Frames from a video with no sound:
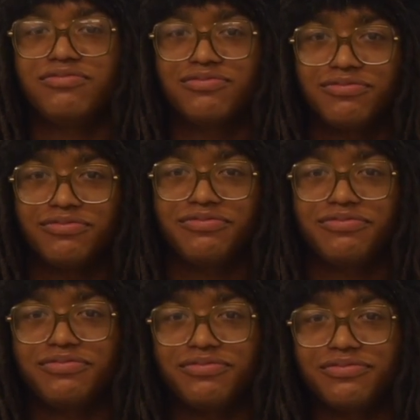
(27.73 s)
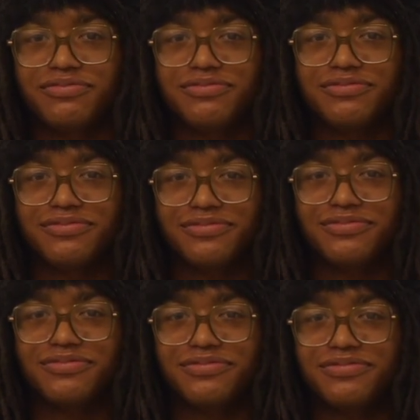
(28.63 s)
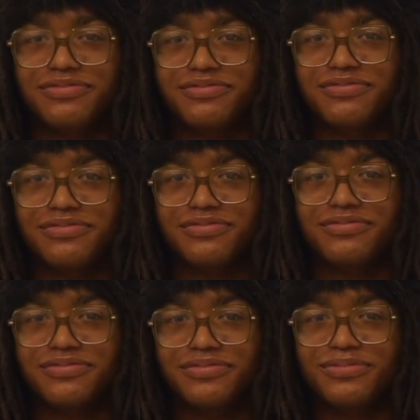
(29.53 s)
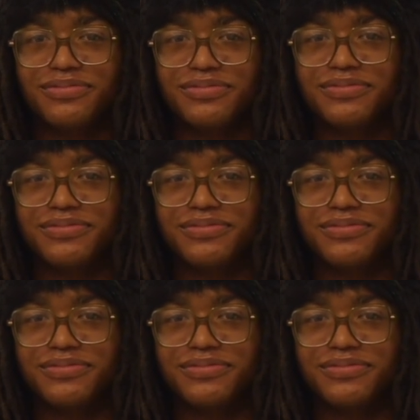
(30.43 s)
No words are spoken by the person on screen.